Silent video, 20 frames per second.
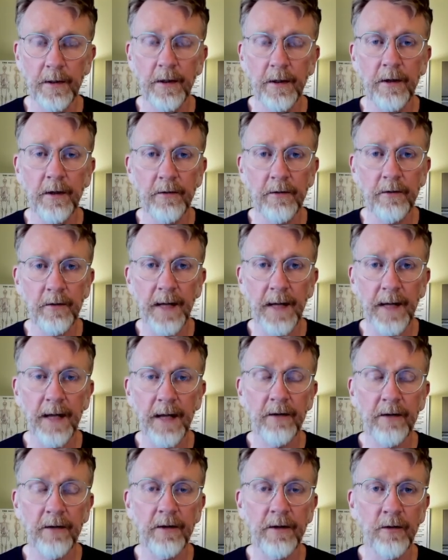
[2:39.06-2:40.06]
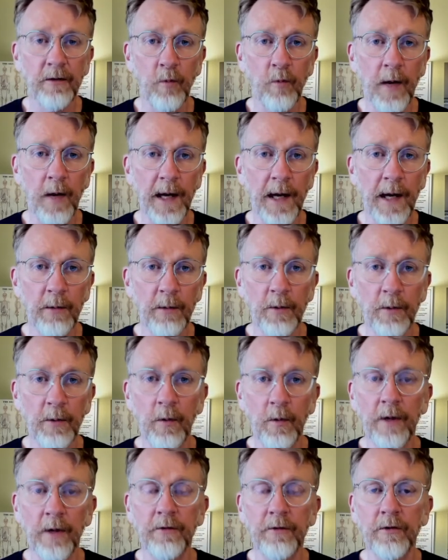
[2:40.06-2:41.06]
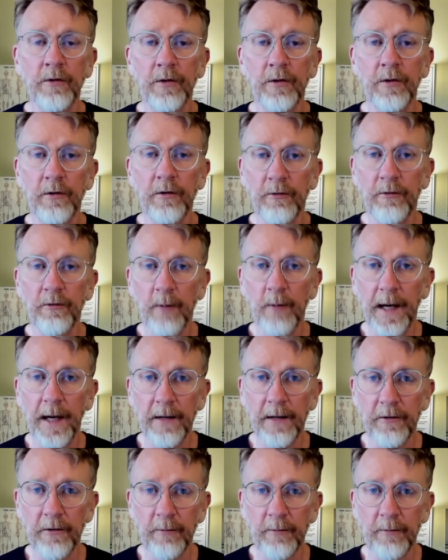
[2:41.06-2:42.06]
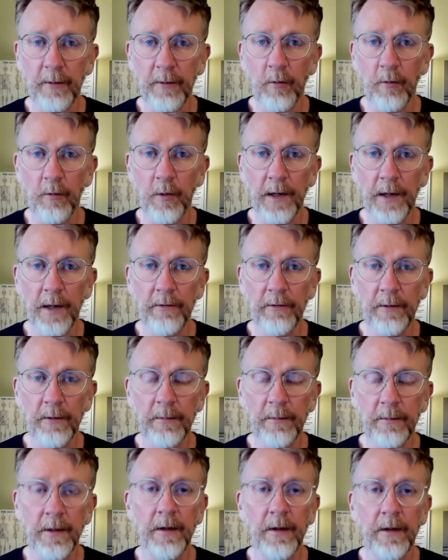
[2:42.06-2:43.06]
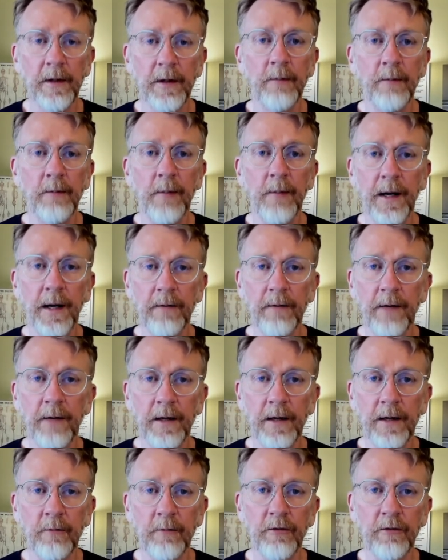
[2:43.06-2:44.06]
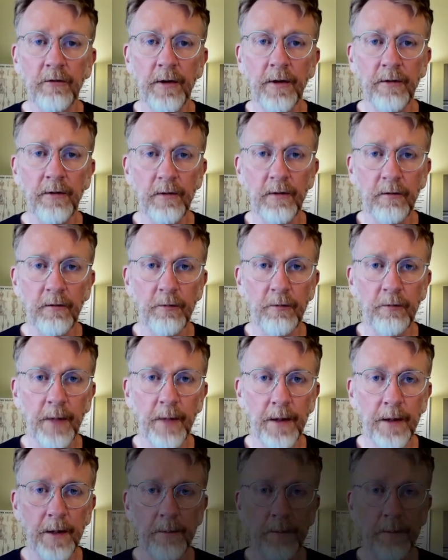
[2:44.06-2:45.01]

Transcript: So that is why we want to do this practice, become aware of them and modify them so that they serve us better.